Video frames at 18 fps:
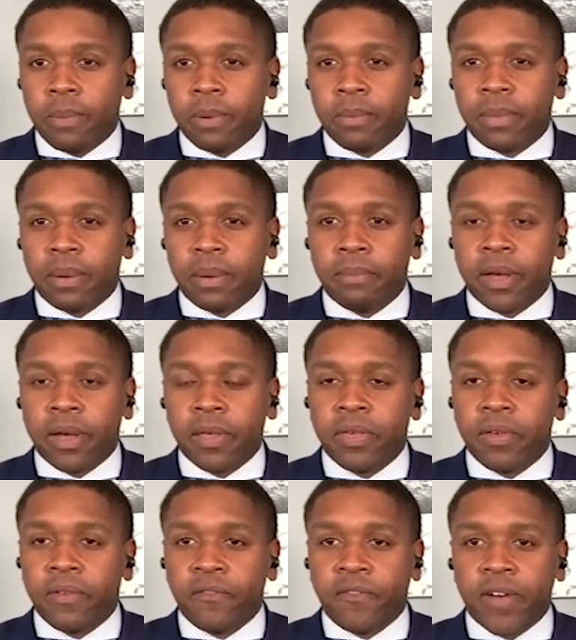But my
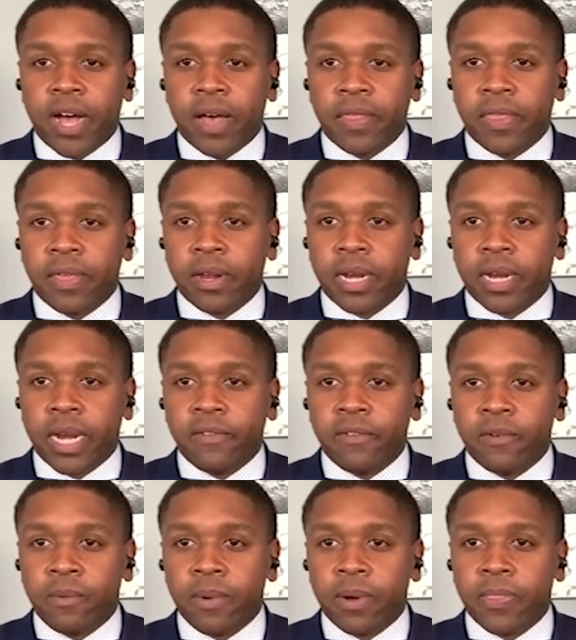mother and father and
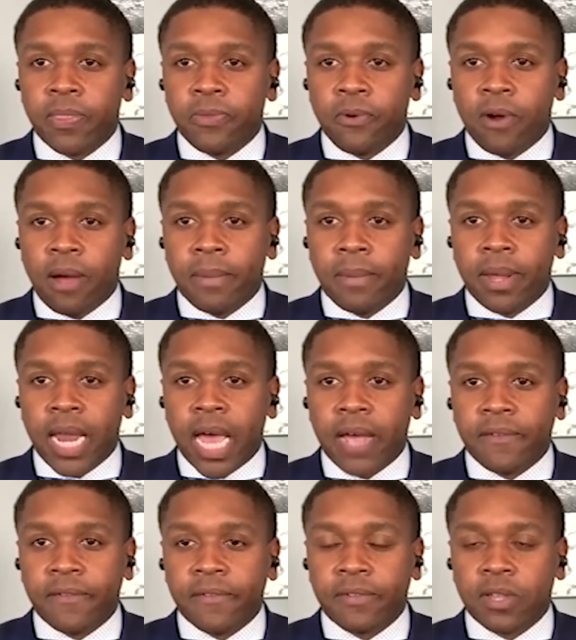everyone throughout my
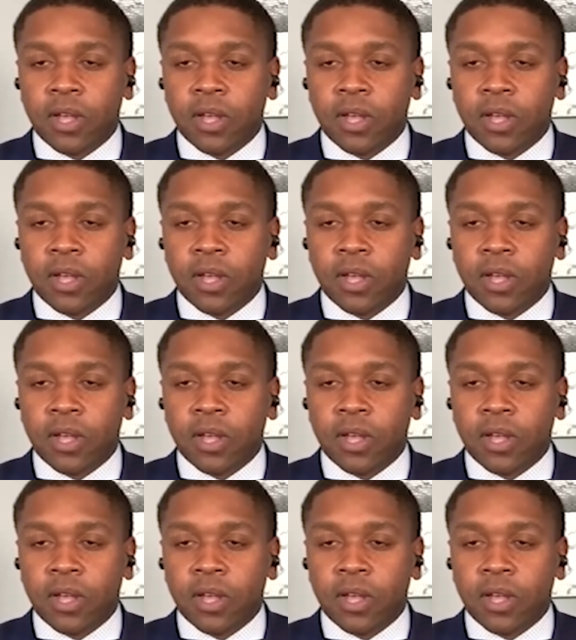life